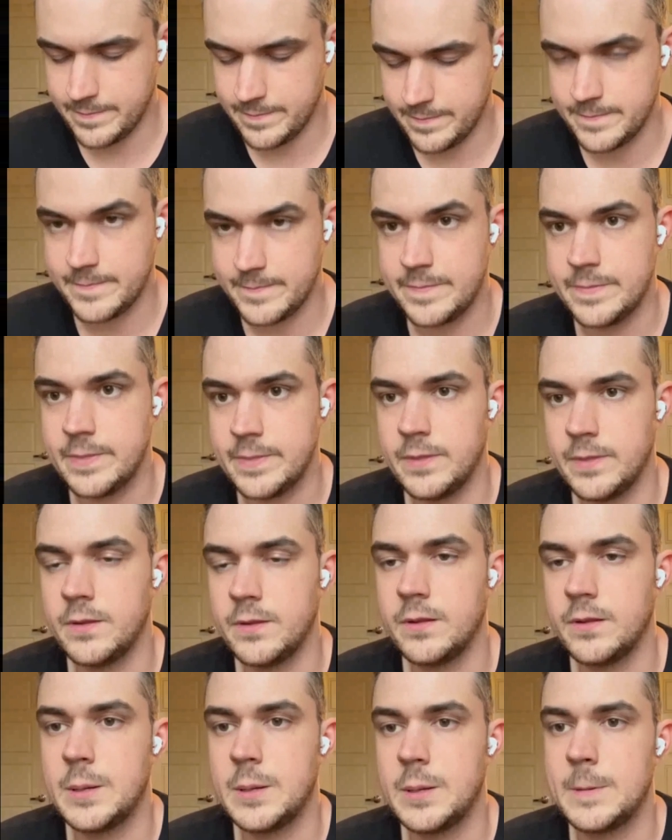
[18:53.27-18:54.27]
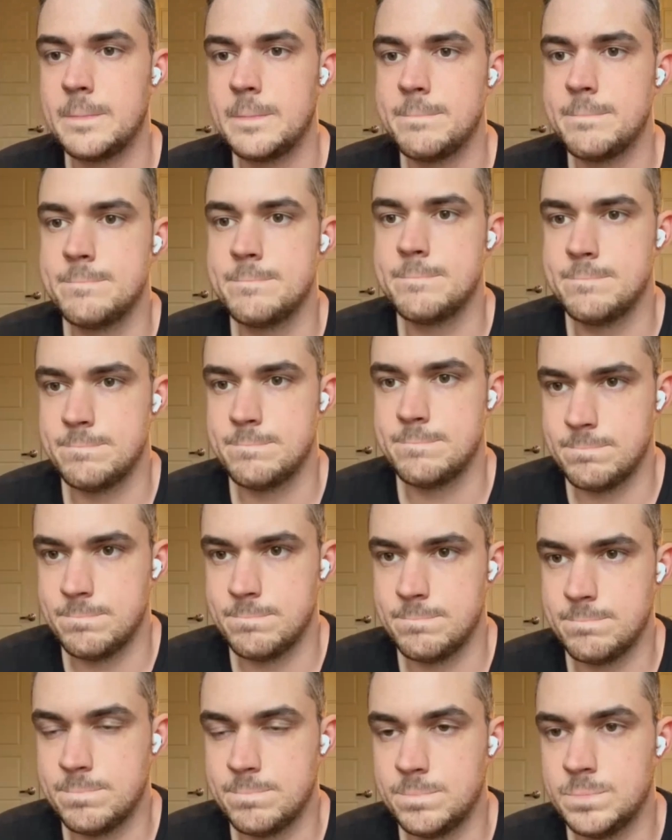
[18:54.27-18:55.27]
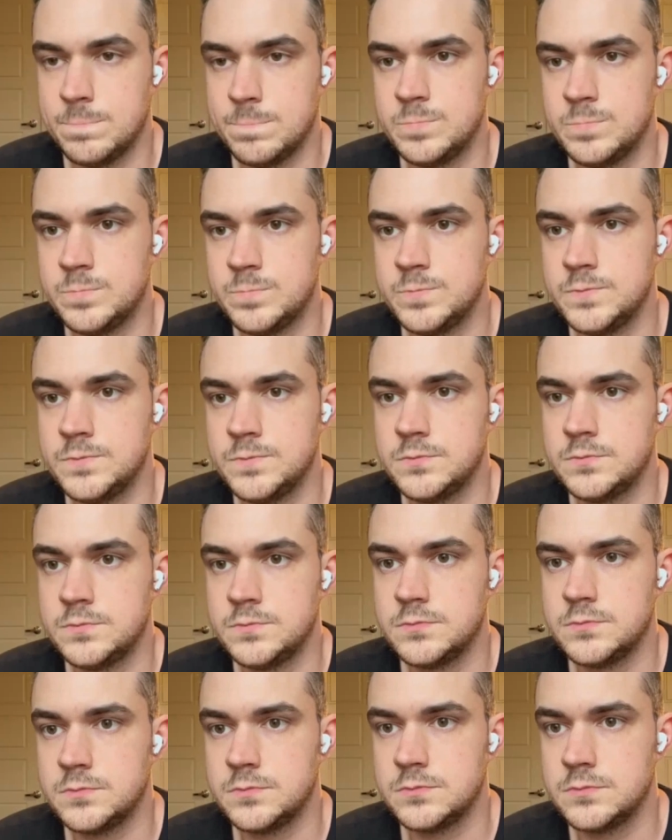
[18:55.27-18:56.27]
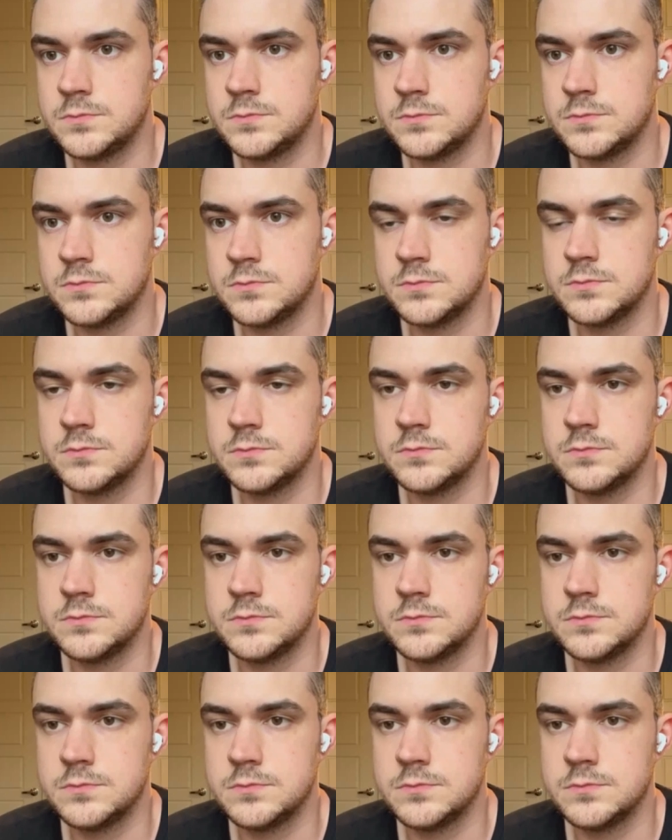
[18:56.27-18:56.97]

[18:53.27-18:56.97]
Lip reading: No words are spoken by the person on screen.